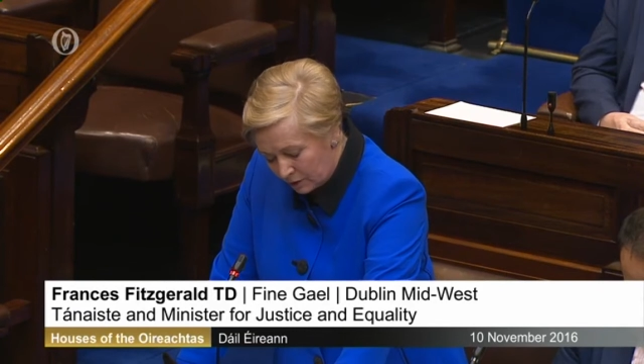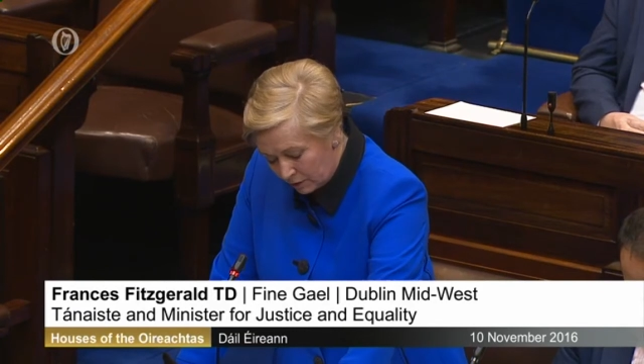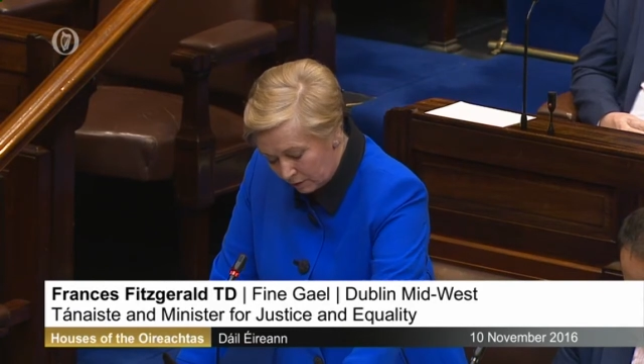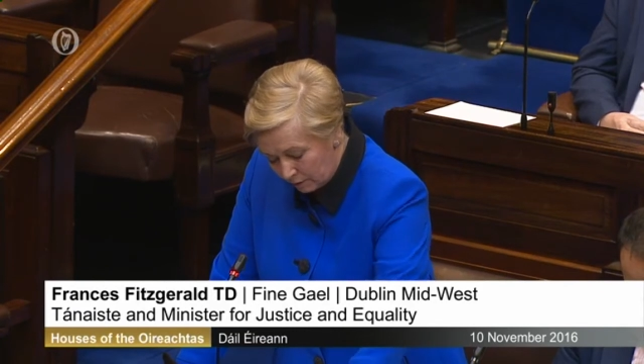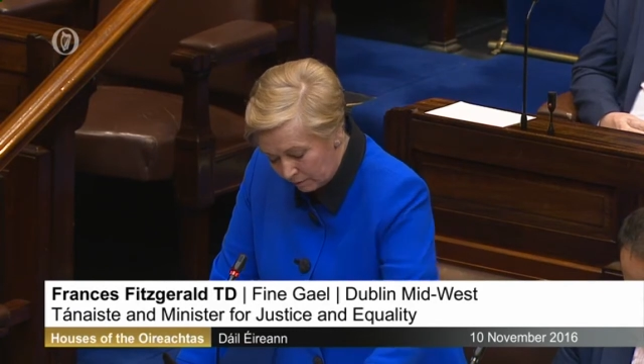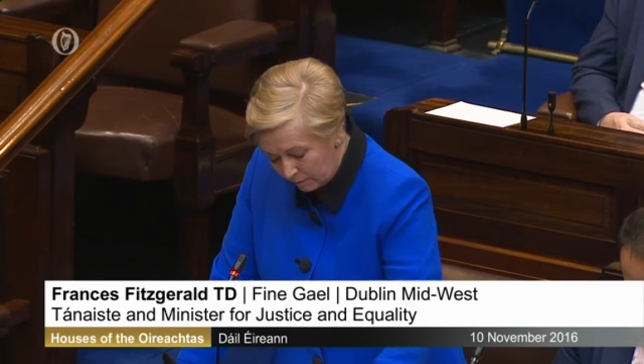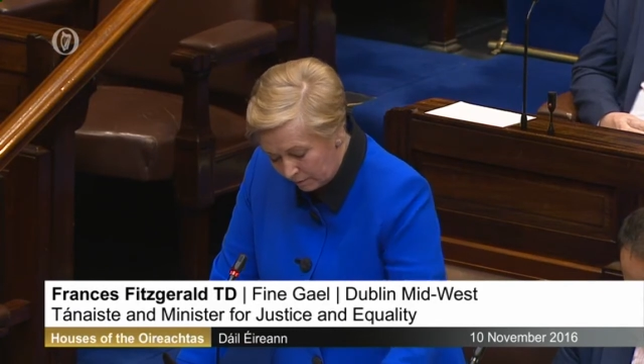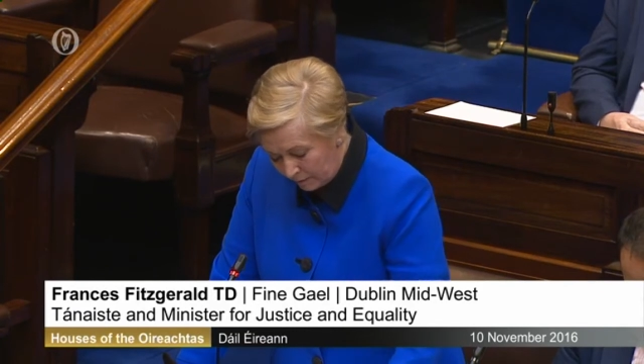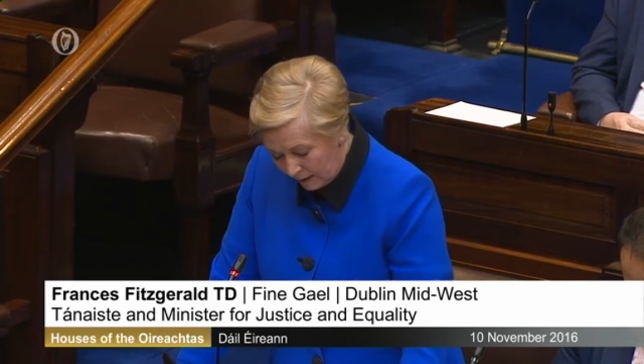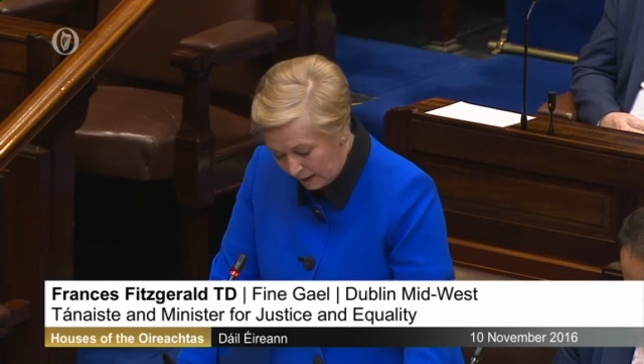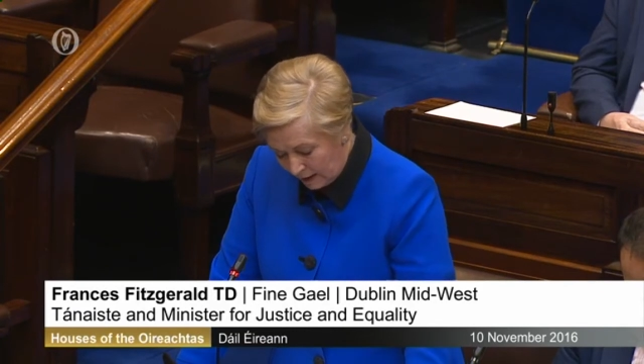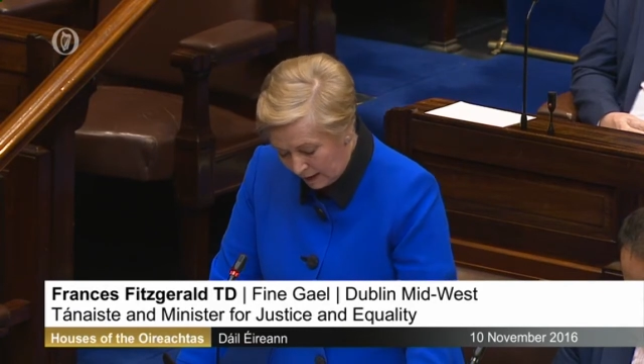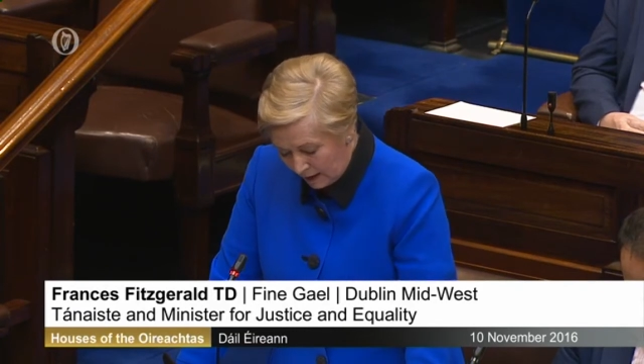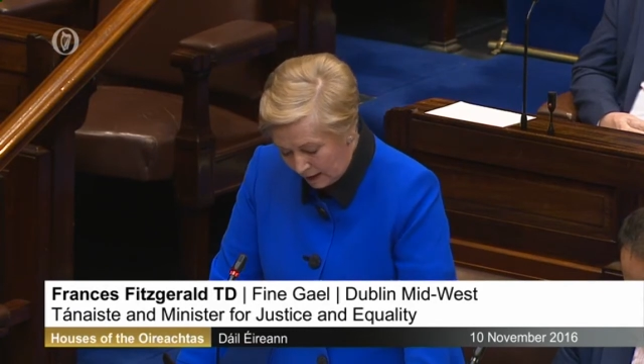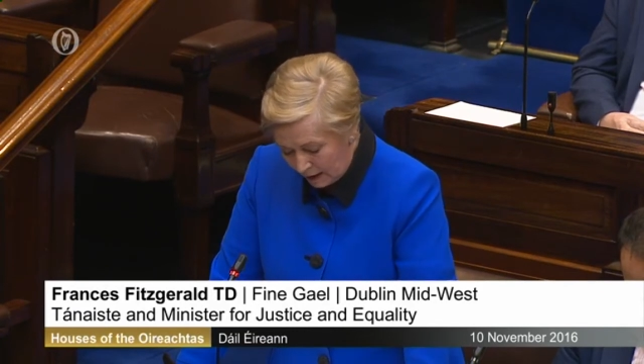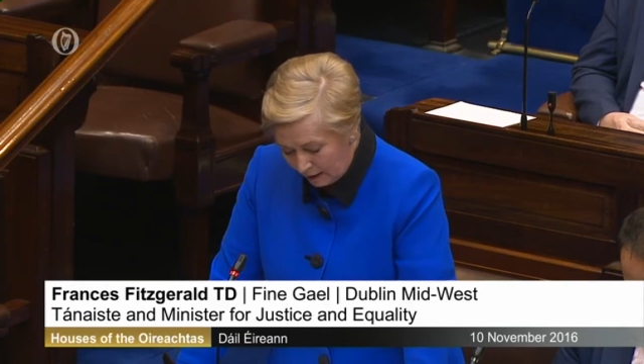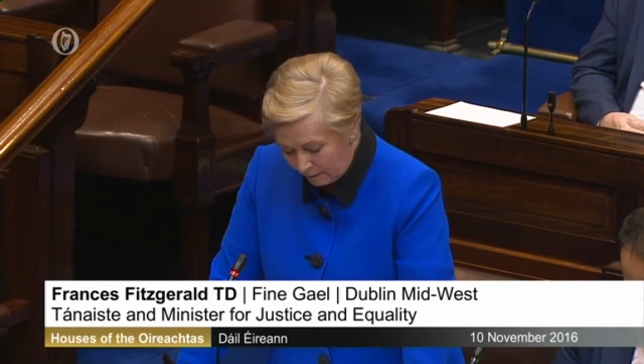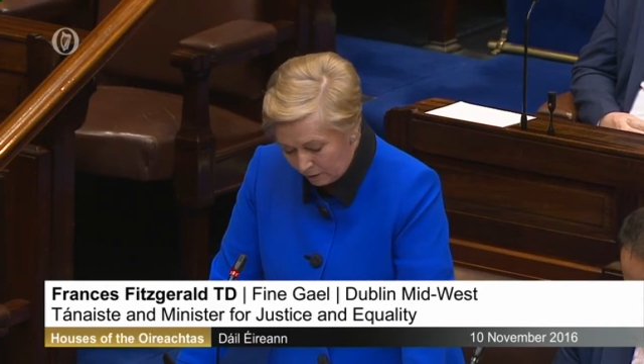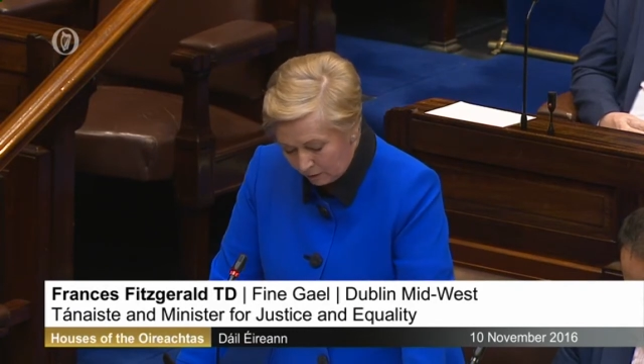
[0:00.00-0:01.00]
of
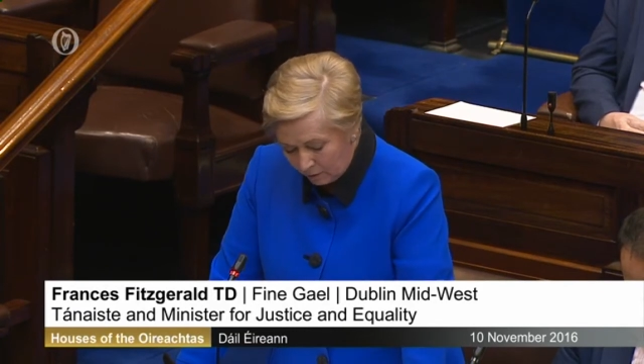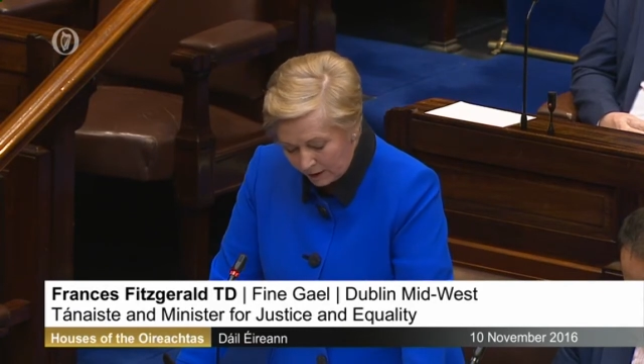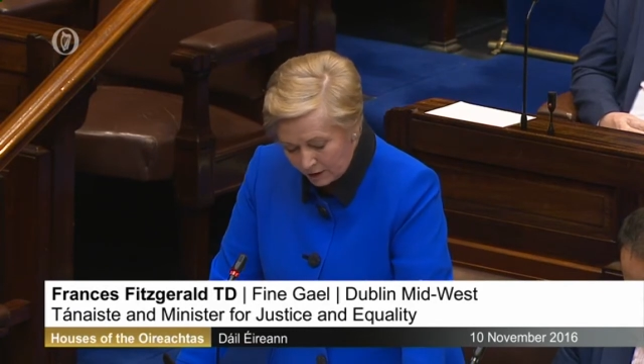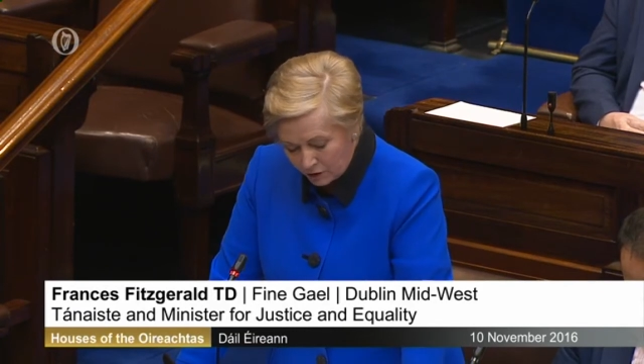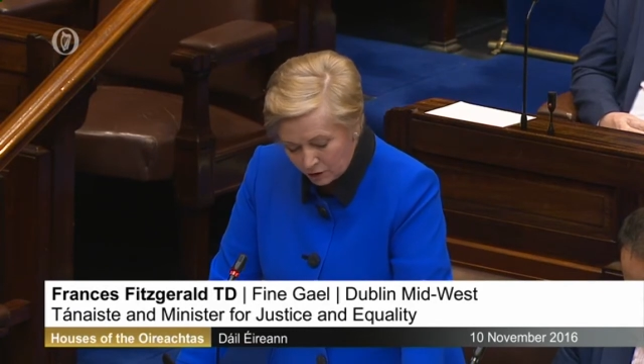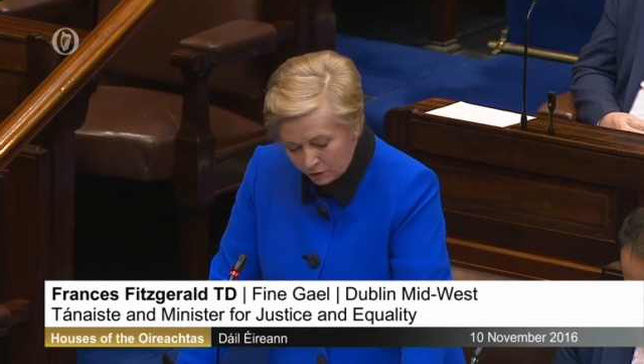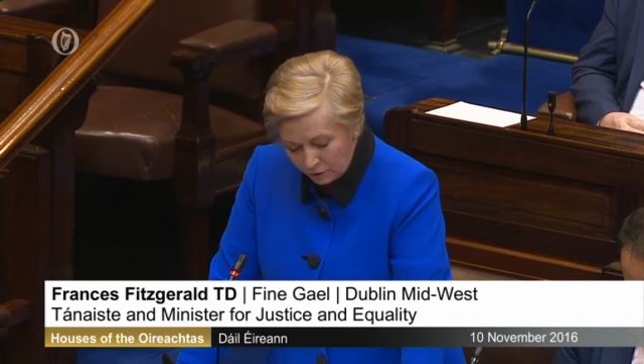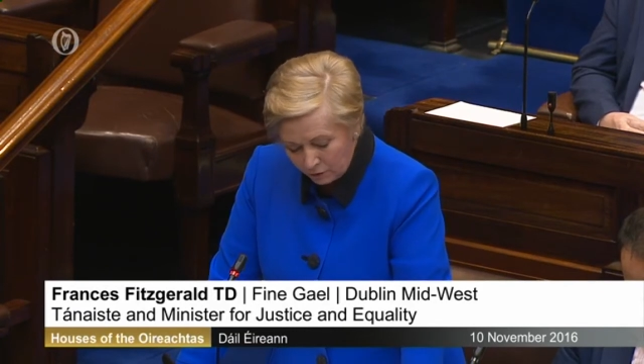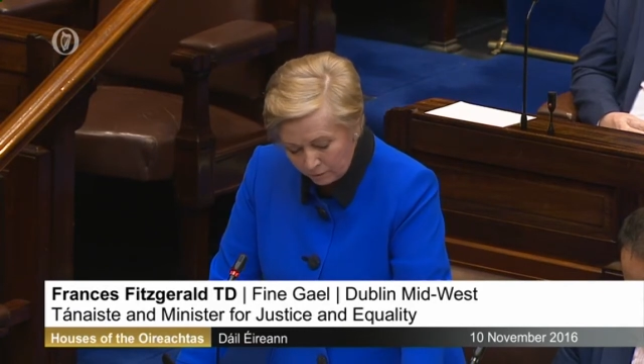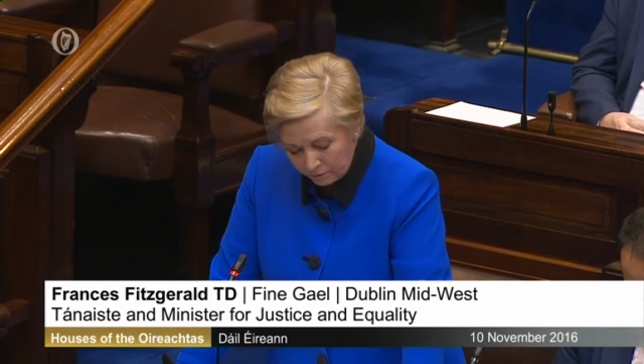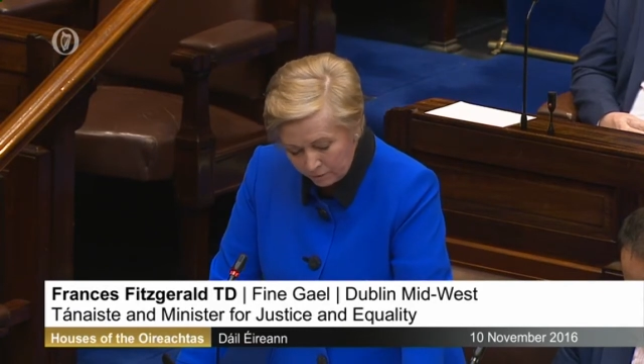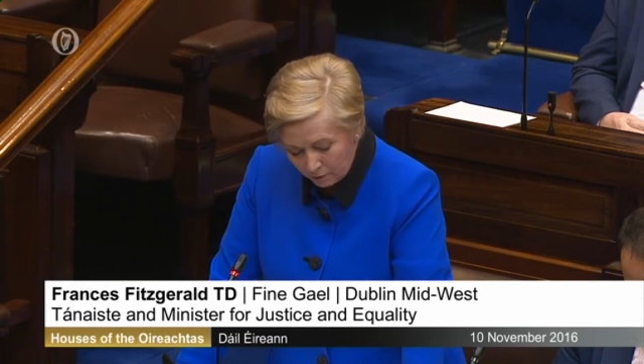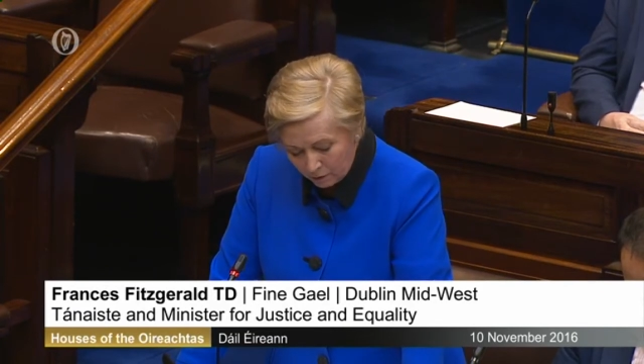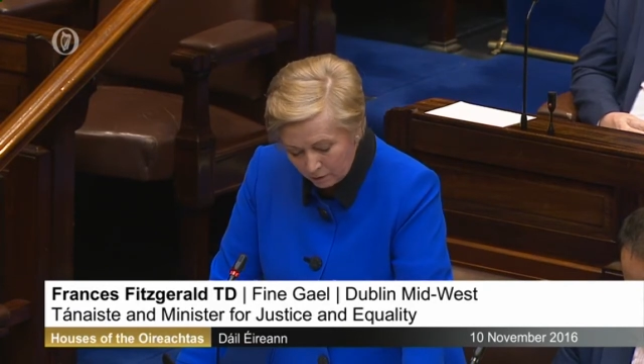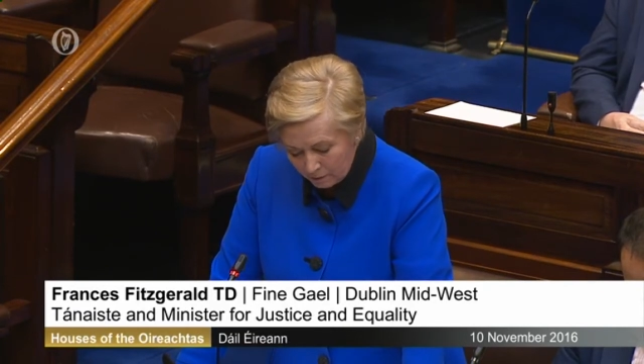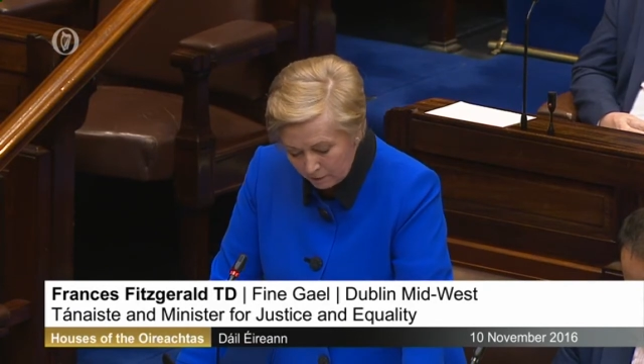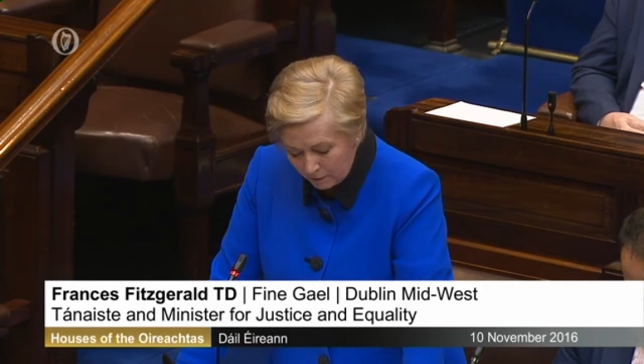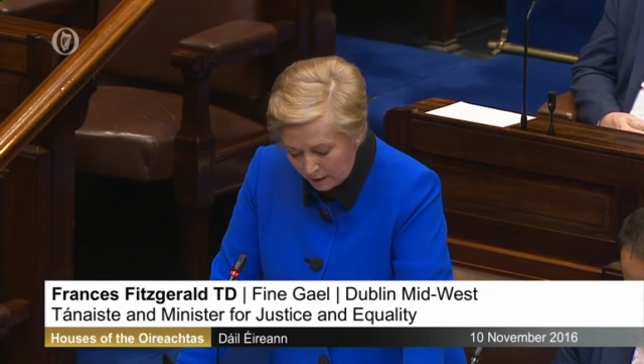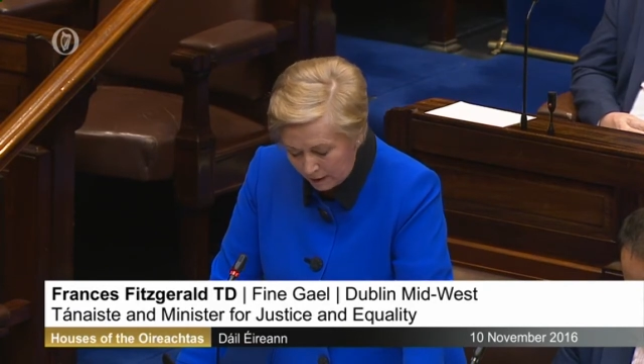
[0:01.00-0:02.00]
immigration
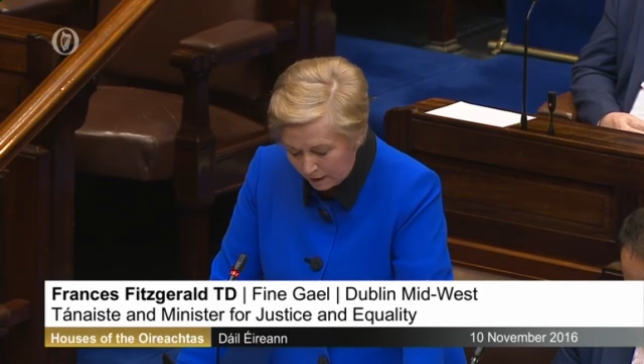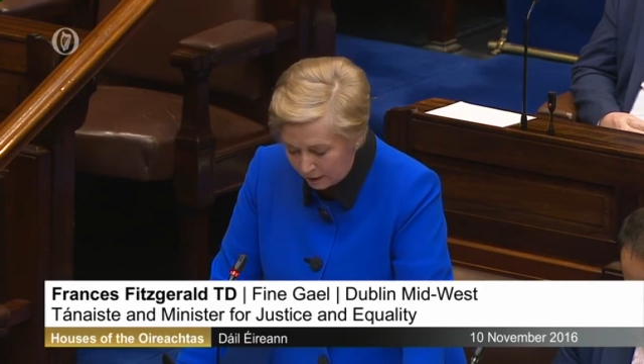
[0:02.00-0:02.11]
reform,